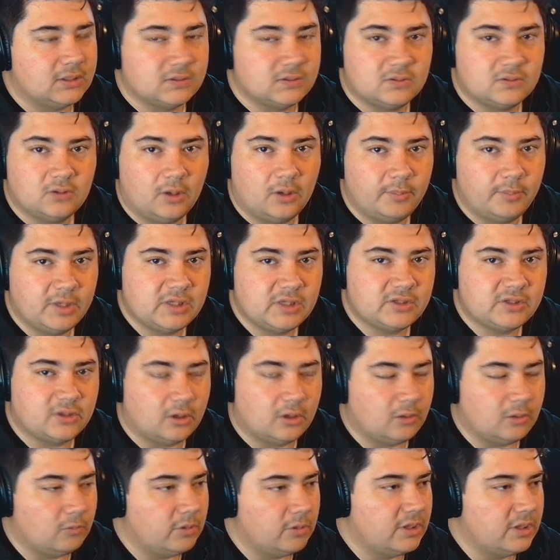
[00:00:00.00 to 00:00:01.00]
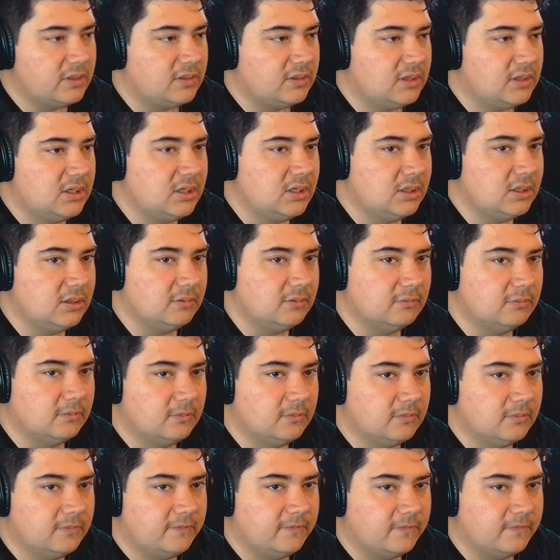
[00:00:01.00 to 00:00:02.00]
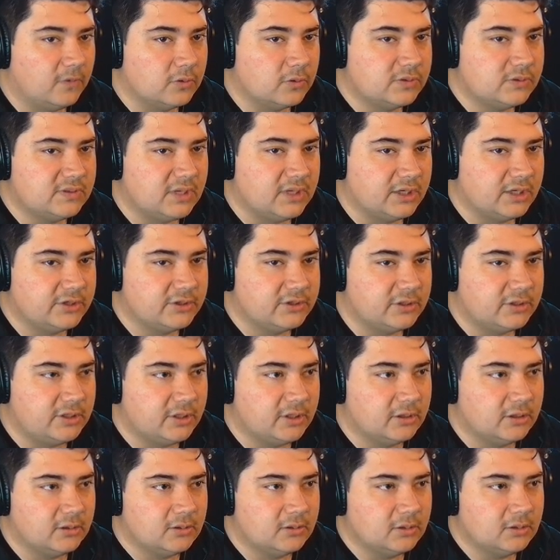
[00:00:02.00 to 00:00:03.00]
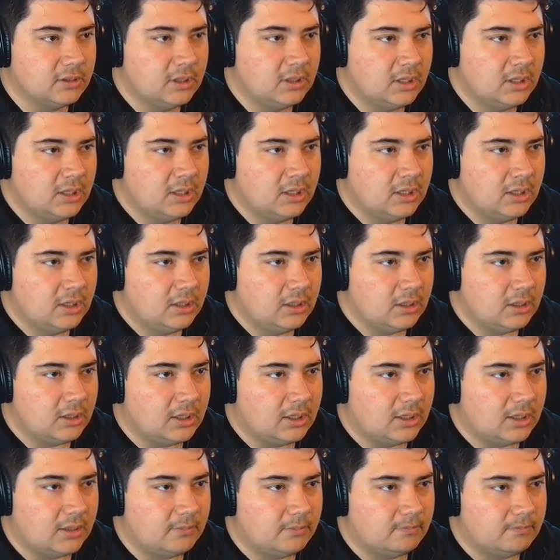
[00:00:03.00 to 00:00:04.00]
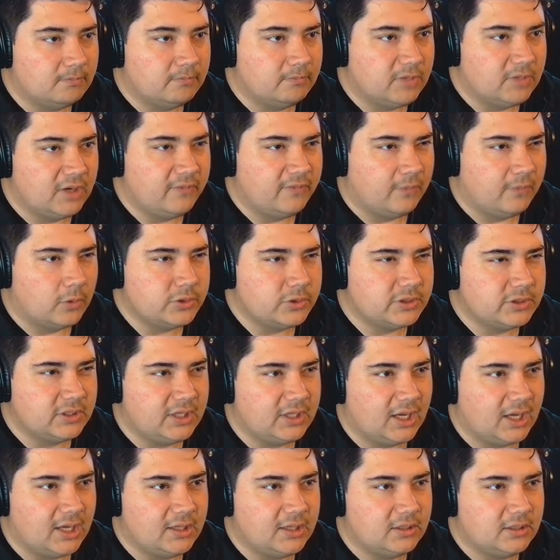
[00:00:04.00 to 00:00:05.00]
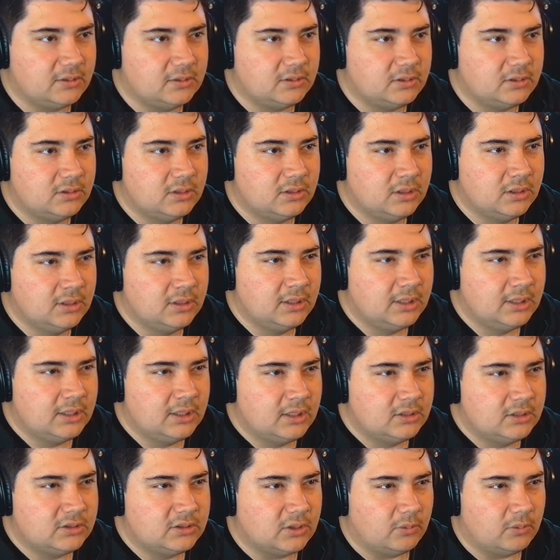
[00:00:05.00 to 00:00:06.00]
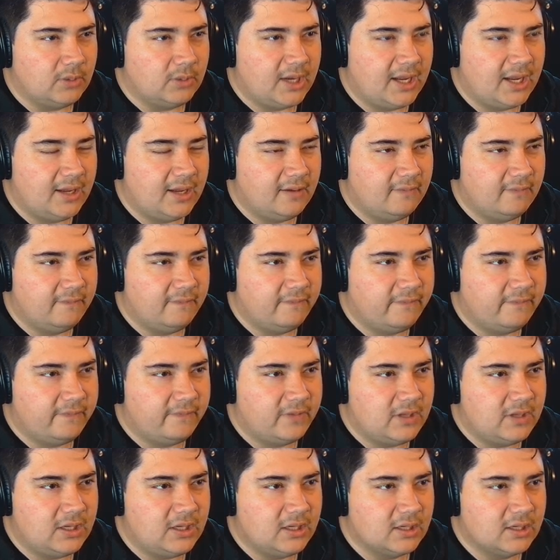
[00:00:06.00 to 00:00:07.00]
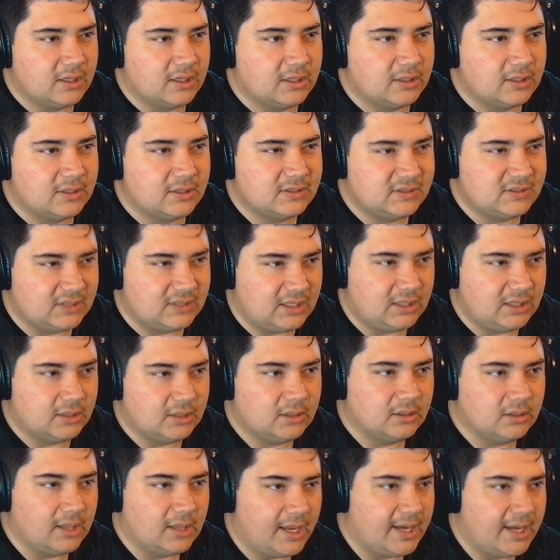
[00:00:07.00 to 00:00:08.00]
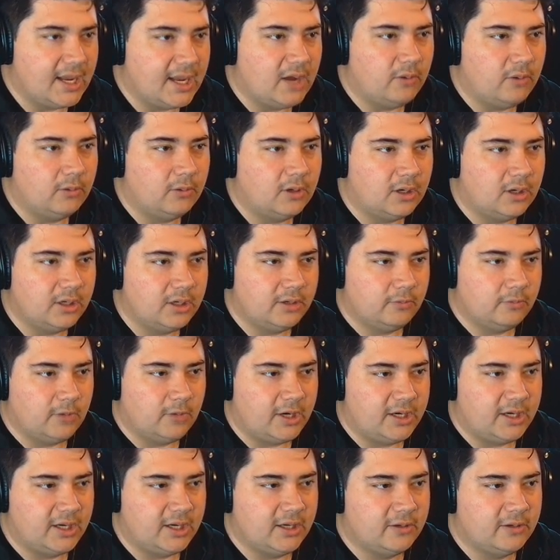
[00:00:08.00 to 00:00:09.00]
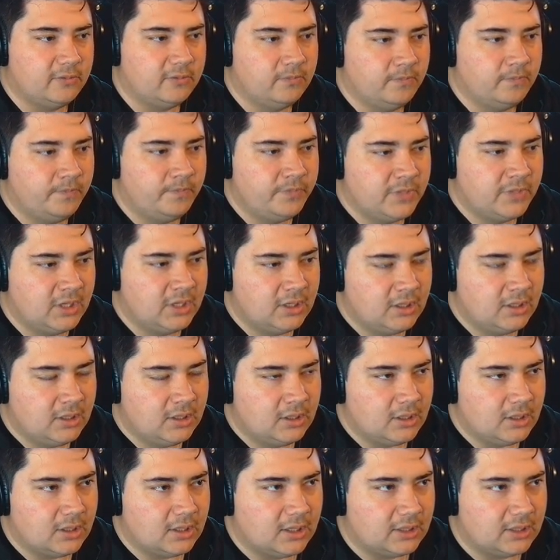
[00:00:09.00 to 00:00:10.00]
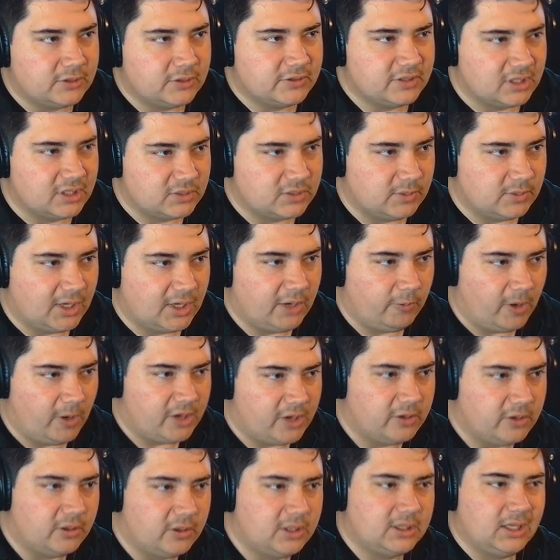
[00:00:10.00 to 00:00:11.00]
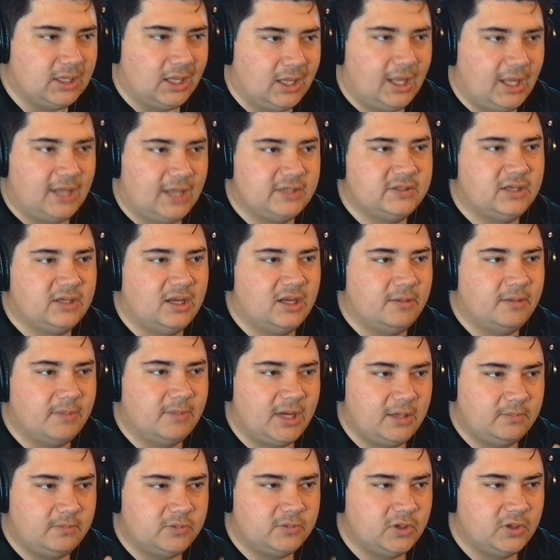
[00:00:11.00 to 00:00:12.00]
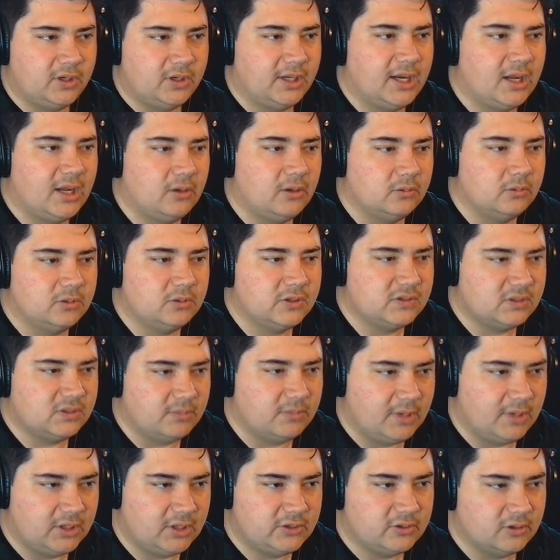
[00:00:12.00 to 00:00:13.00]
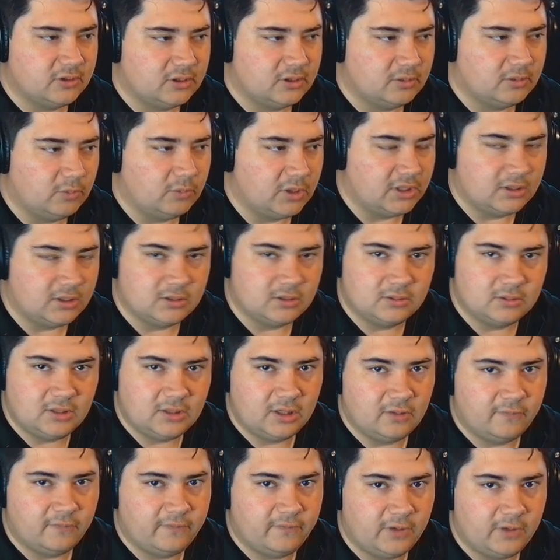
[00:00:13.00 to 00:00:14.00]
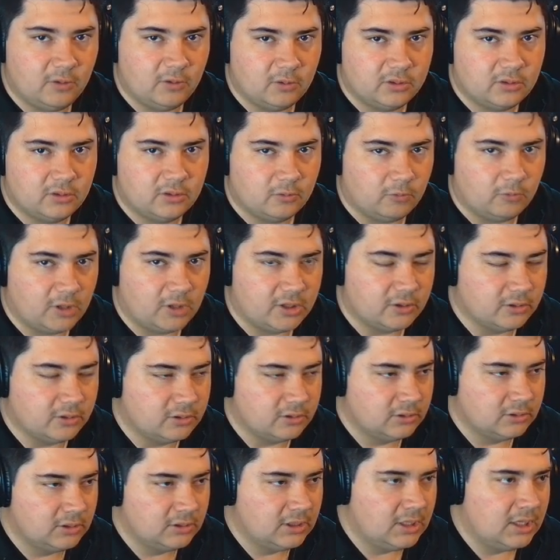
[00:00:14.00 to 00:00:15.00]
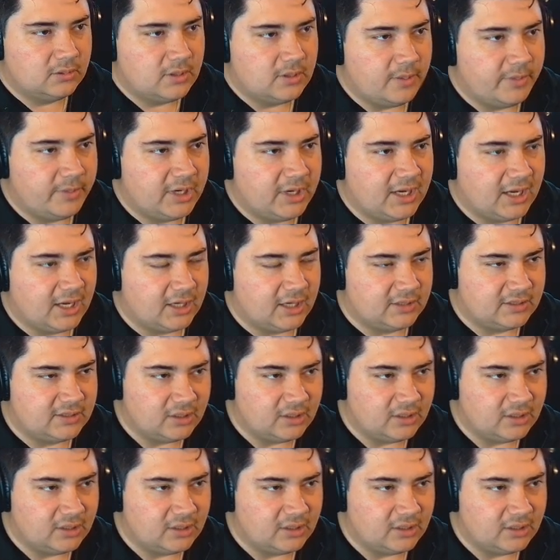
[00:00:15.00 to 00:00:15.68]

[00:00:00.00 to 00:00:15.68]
So I'm going to start with the first section here. Unfortunately, I don't have the scene laid out on it right now, just because when I rendered it the last time, I took it out just to make sure it wouldn't interfere with the render. I'm going to kind